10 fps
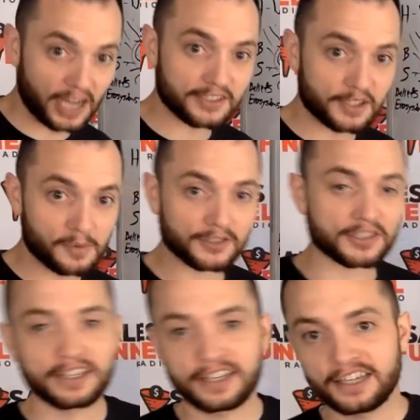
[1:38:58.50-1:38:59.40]
You can get more
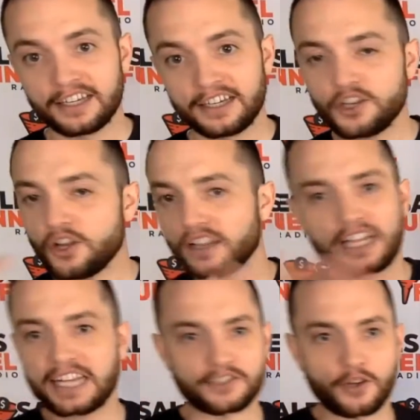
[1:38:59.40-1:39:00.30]
customers.
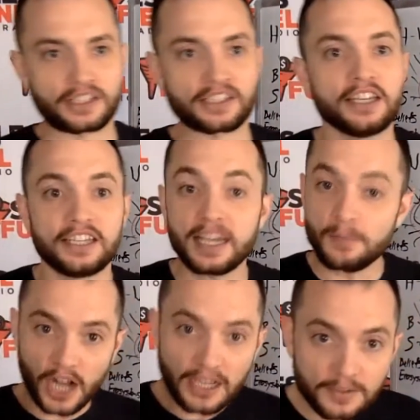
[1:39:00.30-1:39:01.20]
A lot of you guys know this.
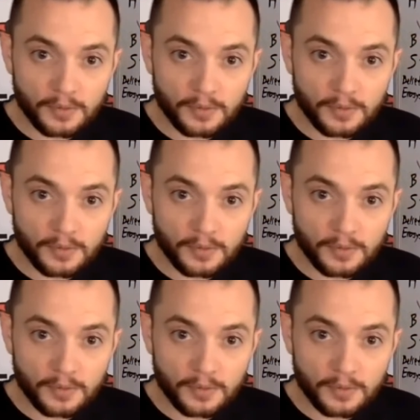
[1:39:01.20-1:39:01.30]
You